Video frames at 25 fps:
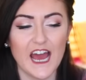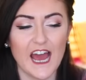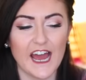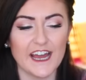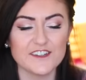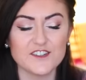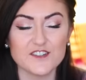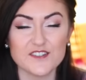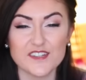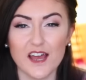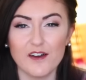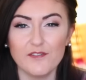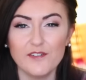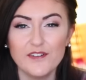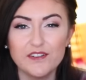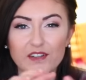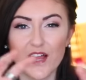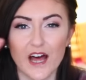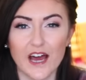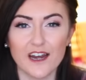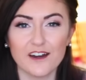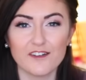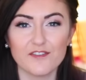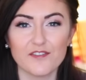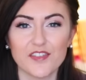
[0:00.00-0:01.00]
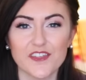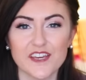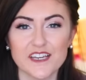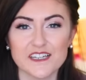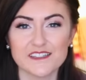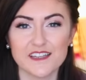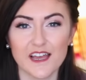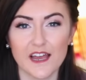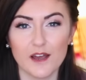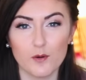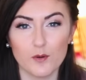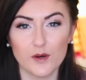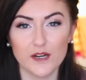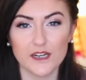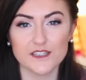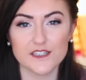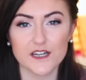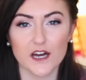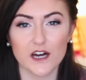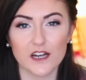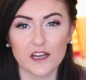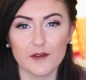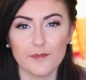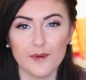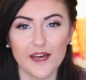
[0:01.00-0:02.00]
I just have a lot of things I want to
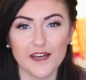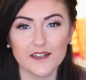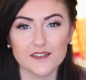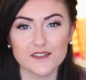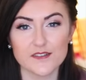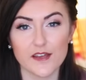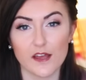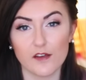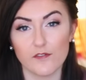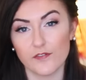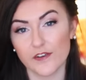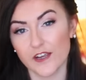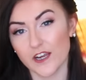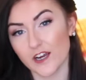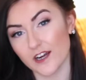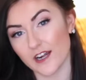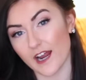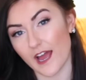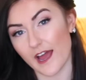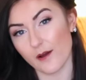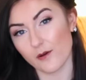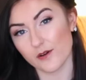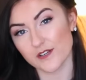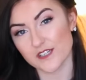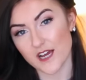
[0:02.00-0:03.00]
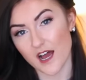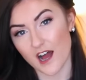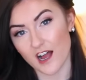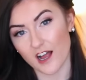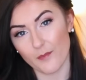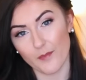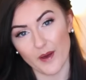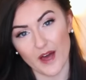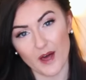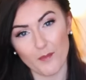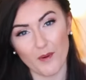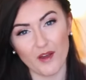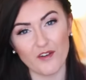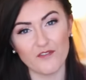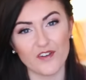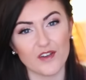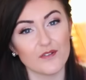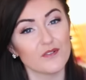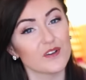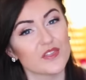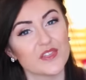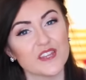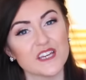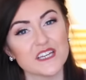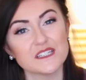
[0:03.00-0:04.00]
talk about so I figured I would talk about my
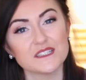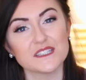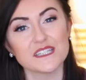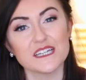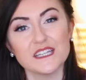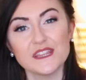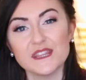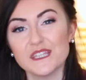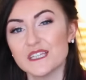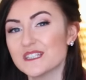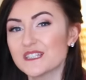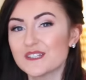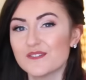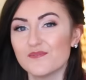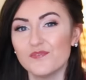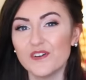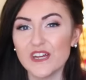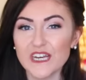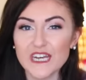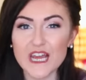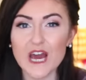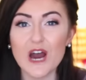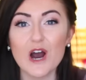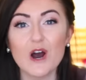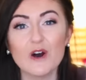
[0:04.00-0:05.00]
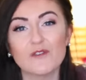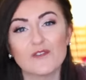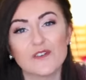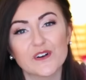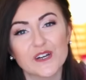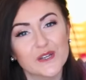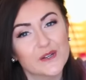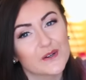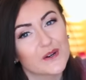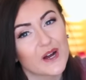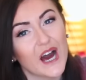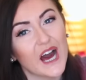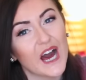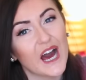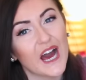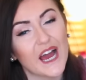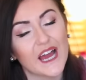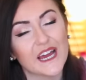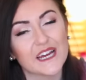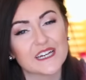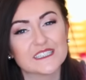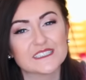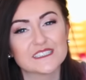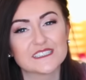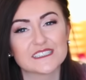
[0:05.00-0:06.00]
favorite things in this video for you
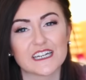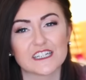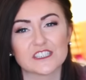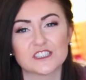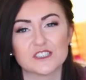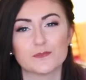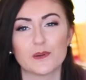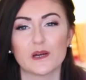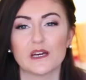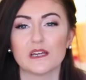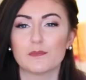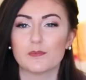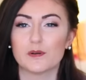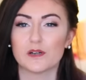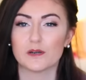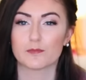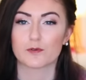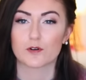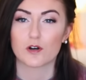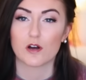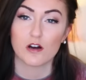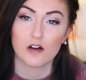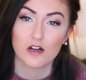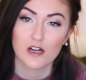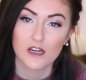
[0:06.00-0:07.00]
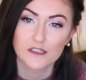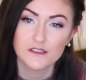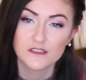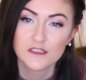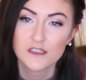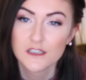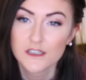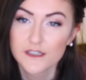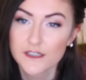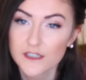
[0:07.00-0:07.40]
guys. I should probably put a bra on.